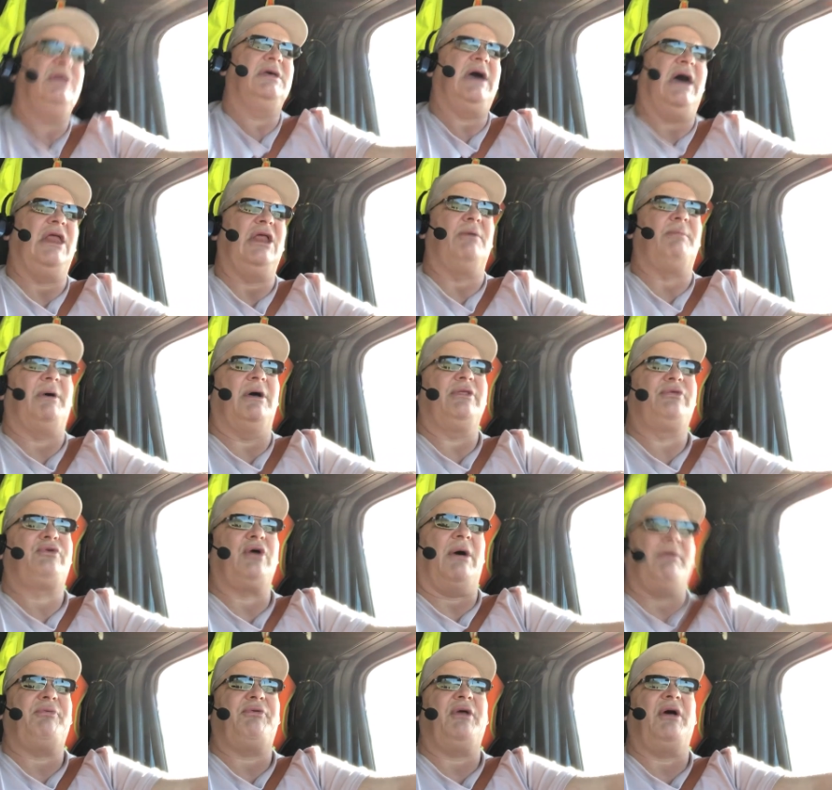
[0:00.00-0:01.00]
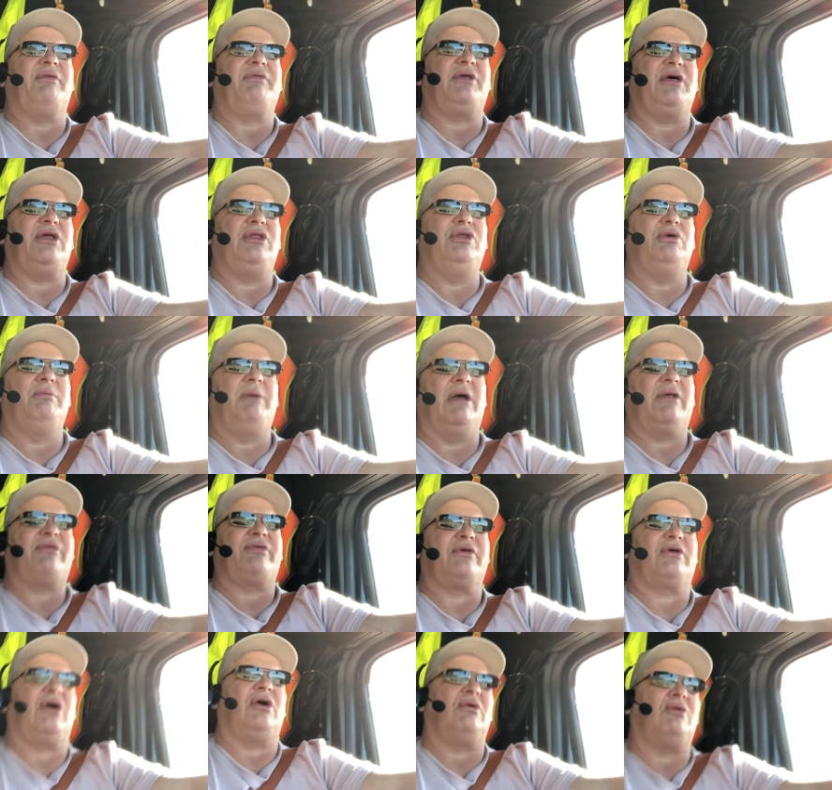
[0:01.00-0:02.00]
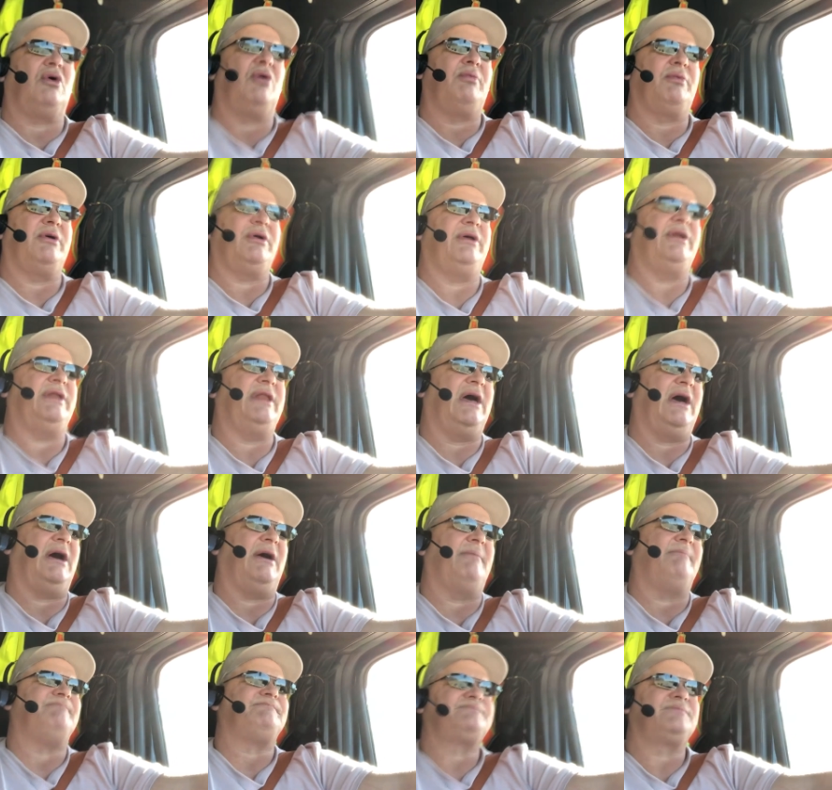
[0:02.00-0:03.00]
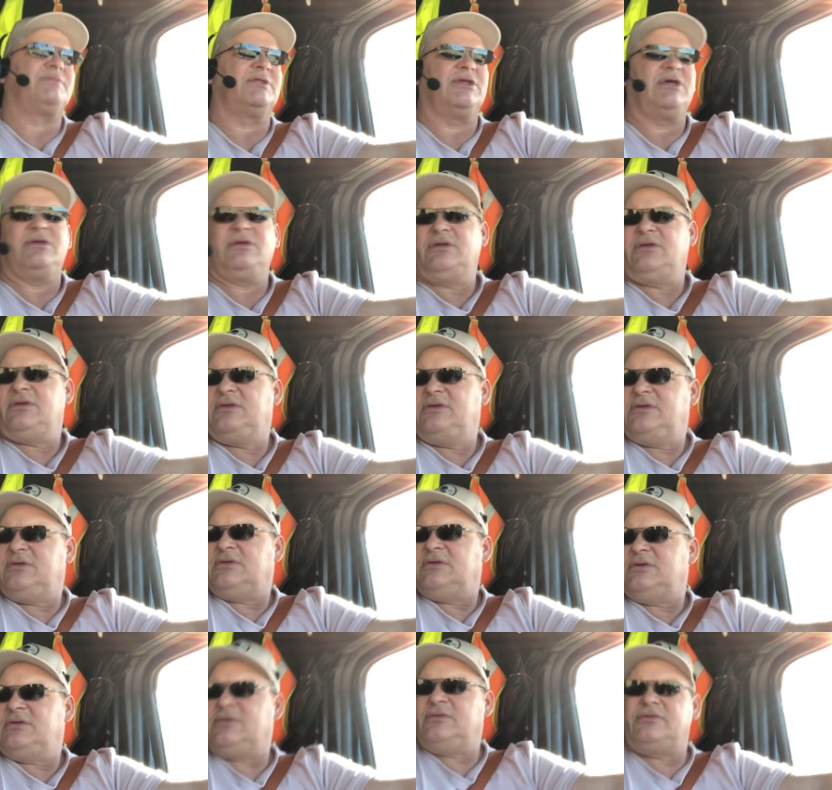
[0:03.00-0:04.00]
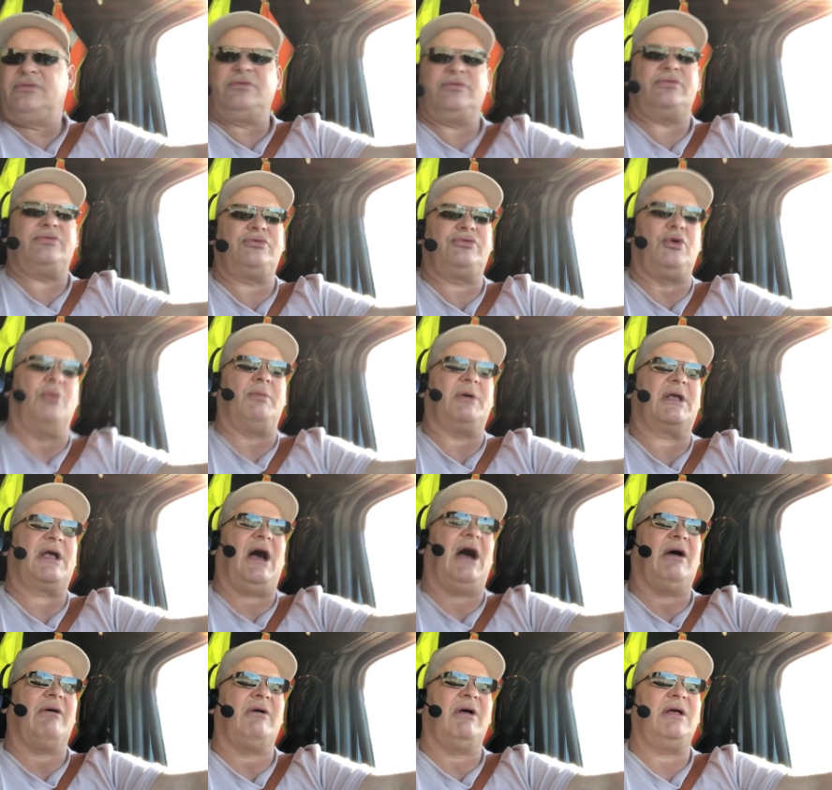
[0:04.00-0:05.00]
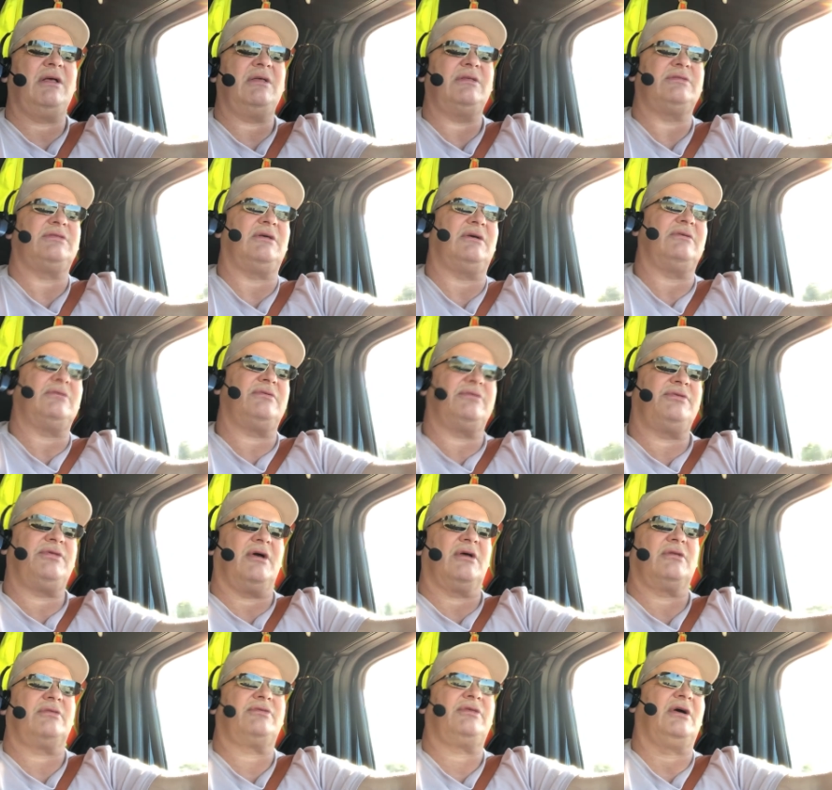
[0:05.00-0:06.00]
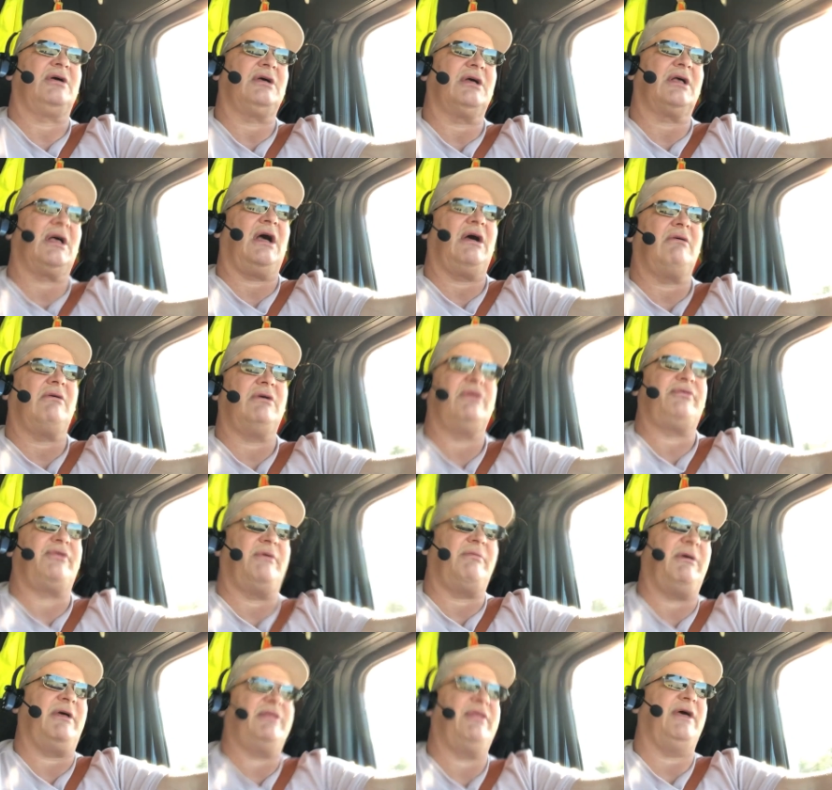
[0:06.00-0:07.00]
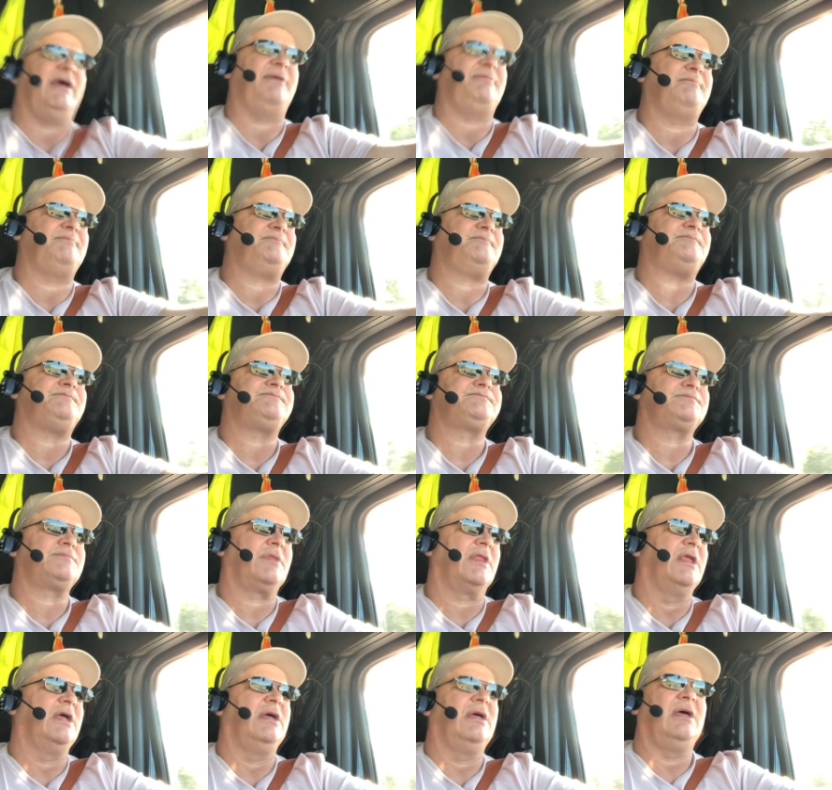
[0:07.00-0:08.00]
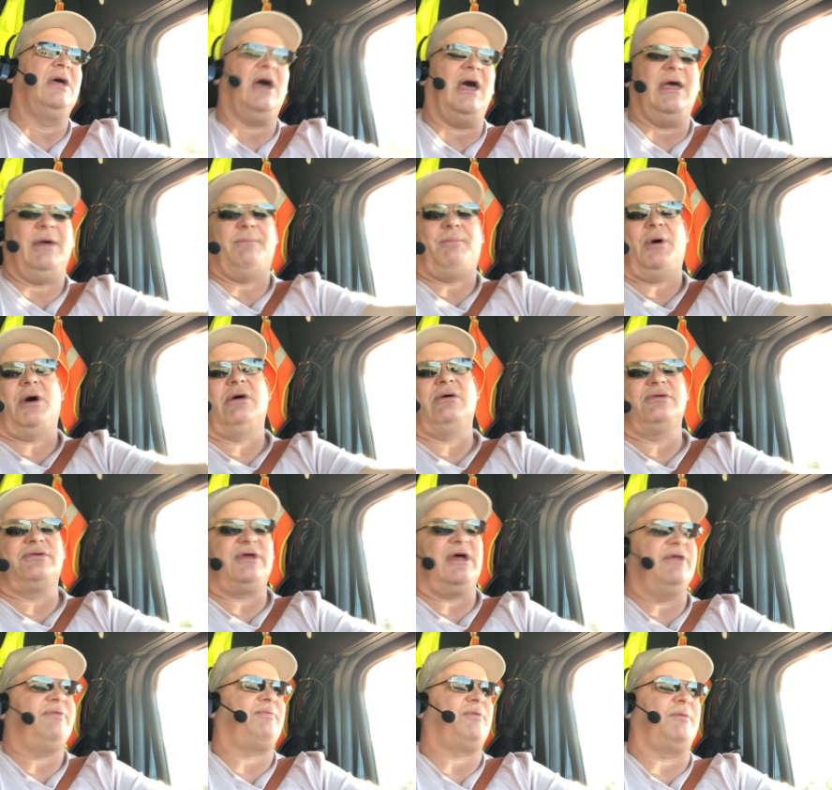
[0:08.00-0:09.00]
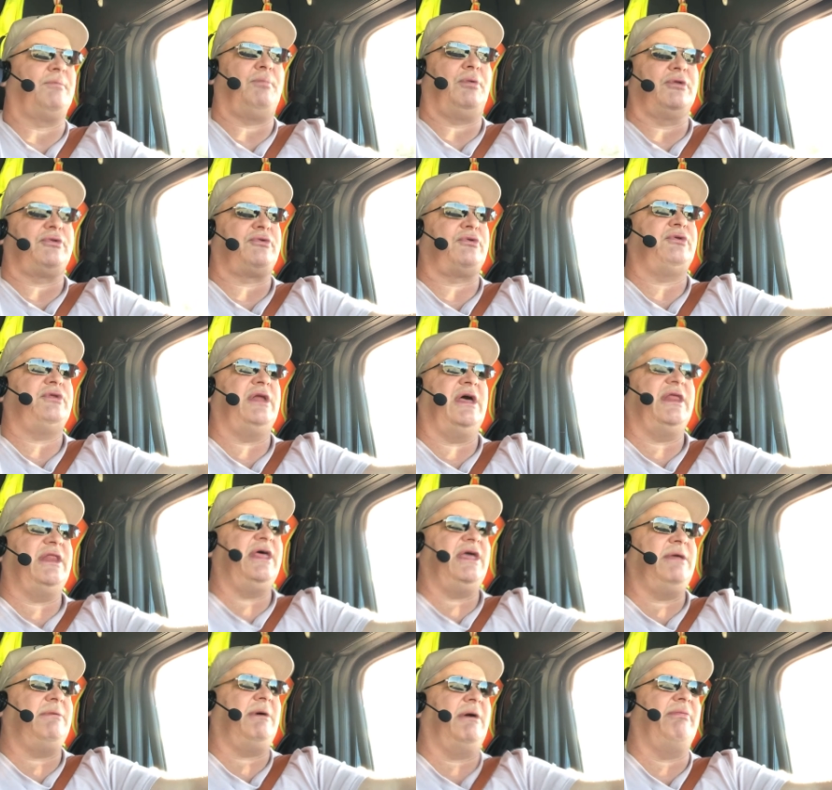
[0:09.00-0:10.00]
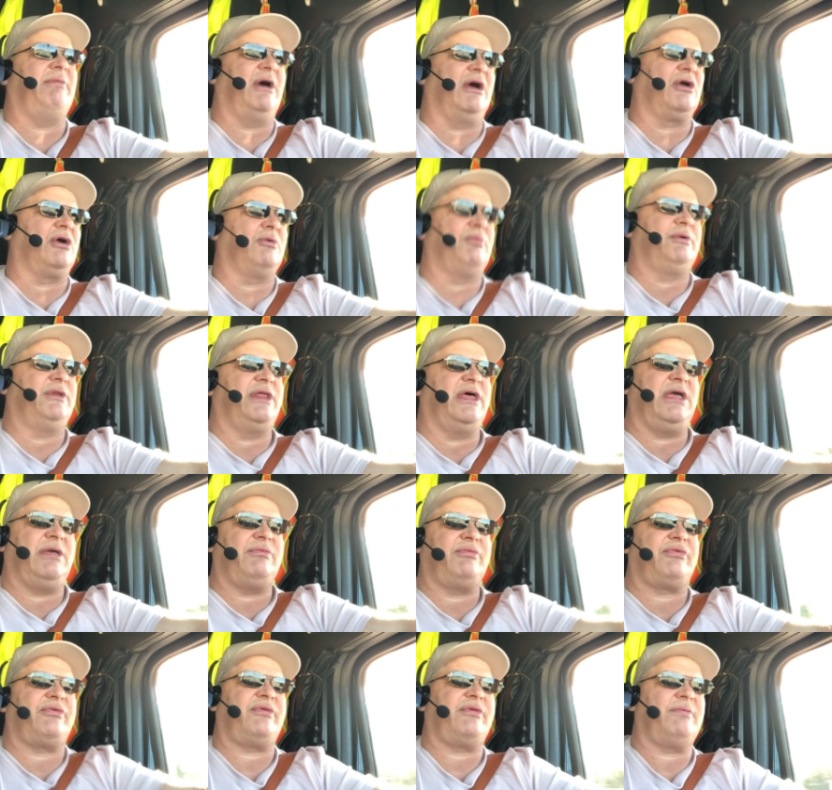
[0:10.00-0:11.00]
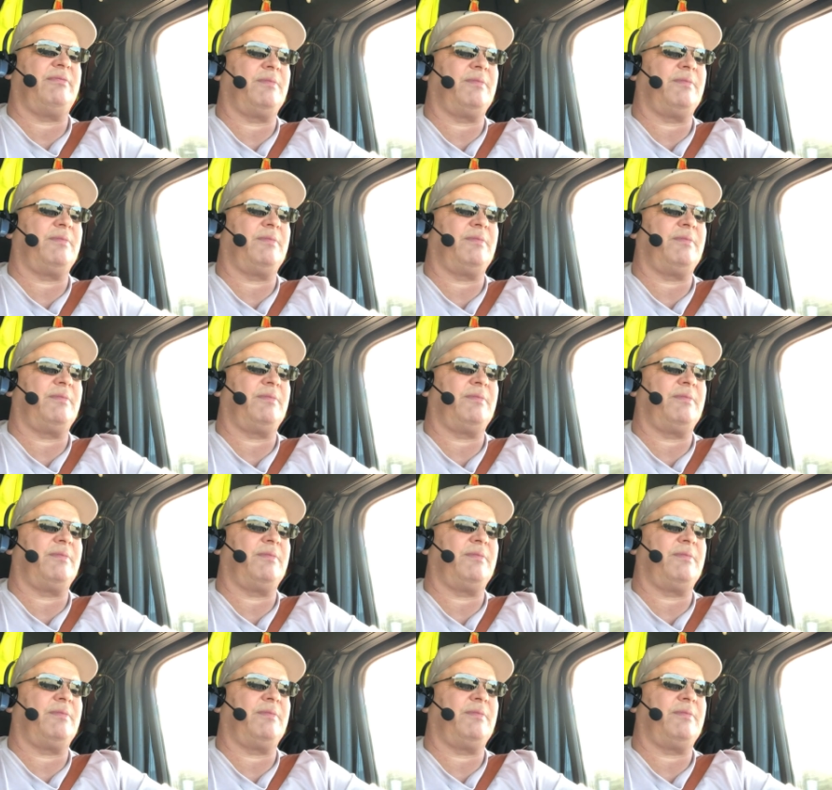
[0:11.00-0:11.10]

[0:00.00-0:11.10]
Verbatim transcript: I don't know, but it drops you out there in New Mexico over in um, Tumakara, Tumakara, and something like that. I apologize for butchering that name. I'm not good with names.